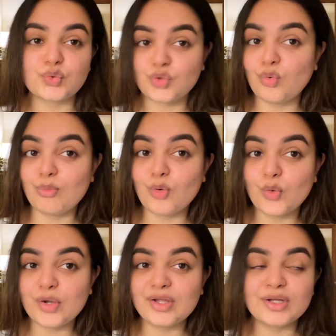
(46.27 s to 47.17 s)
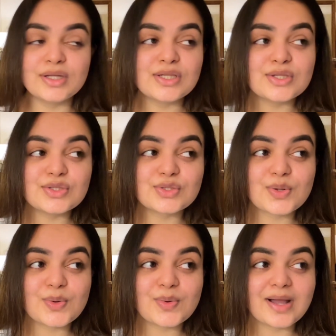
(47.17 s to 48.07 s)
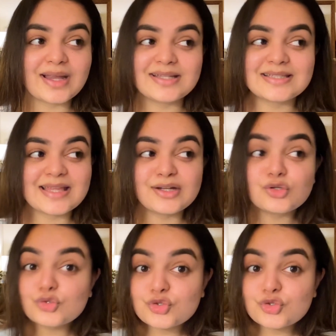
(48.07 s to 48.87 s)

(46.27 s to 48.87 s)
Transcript: so bored, so I decided to